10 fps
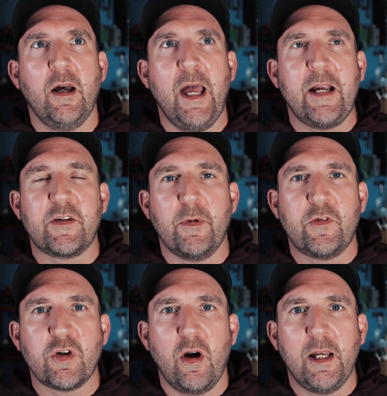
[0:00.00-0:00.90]
at
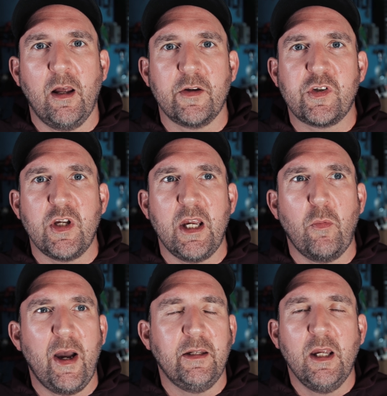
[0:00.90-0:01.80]
Exmouth Tri last
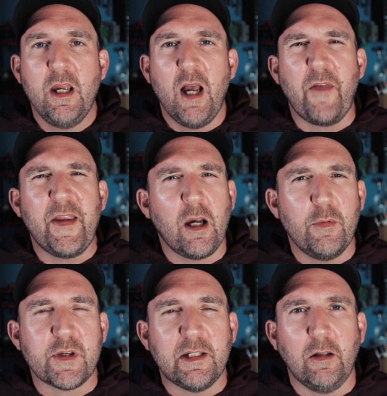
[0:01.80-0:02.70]
year, when I think I
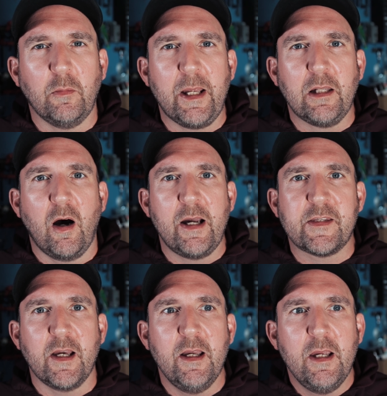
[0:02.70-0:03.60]
was a little bit
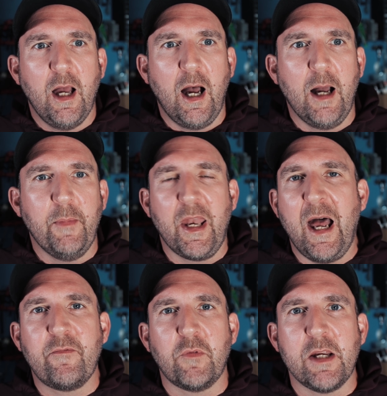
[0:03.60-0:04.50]
lighter, and I
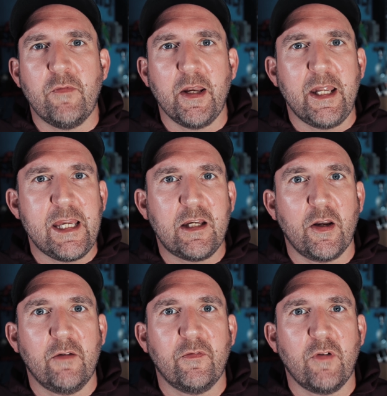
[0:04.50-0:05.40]
haven't really run any
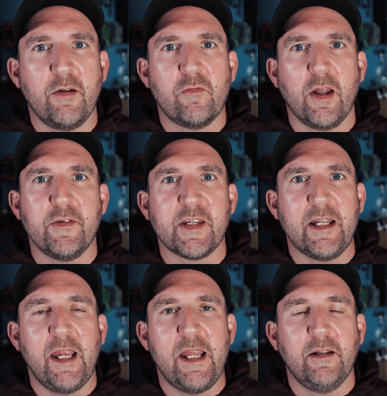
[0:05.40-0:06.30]
kind of runs
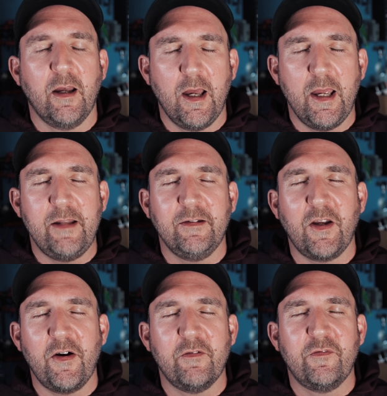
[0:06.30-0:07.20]
in
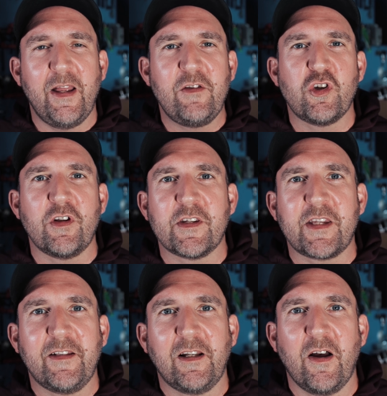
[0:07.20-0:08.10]
kind of
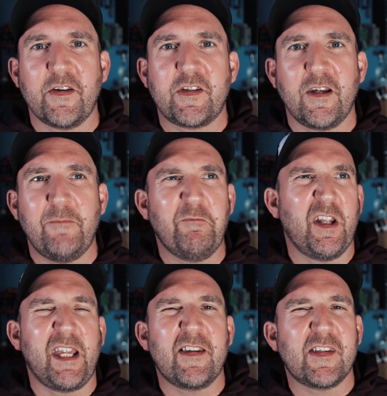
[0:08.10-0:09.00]
vengeance in the last
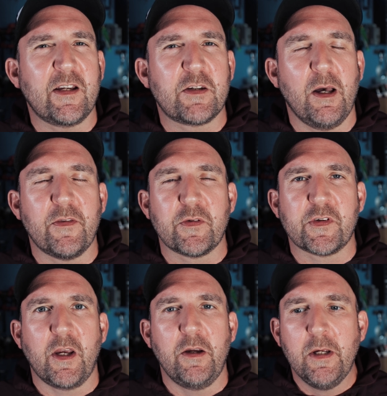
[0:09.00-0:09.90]
I guess 6 months or
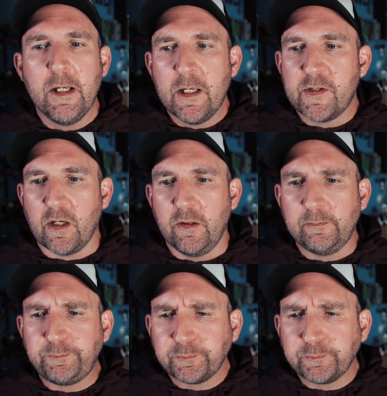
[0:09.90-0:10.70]
so. So